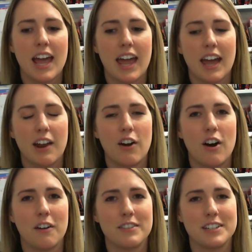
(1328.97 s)
and
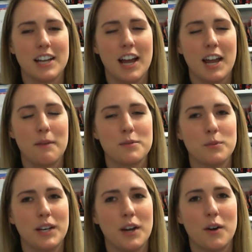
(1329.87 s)
oftentimes
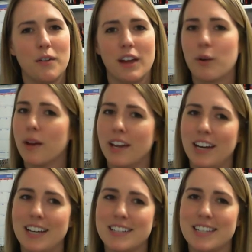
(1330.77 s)
we know that quick and
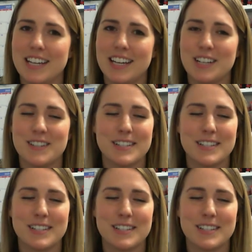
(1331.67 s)
easy is